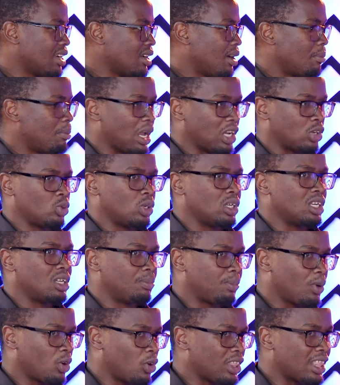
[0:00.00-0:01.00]
but we
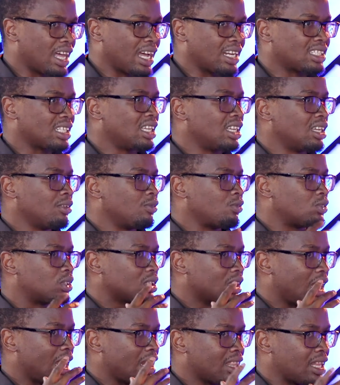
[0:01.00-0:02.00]
deploy that gift
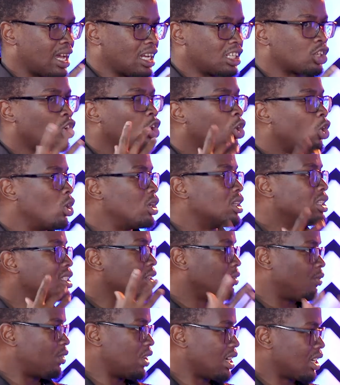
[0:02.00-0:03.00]
and that call
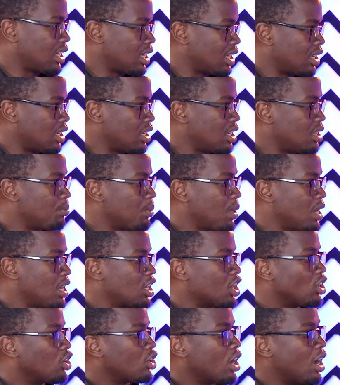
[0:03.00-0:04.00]
differently
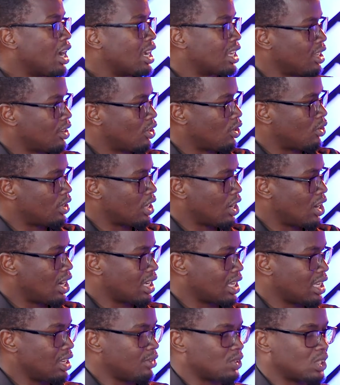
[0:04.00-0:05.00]
depending on our
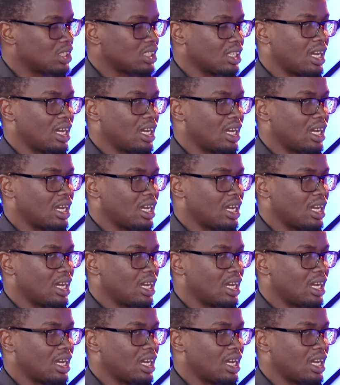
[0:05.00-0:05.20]
gifts.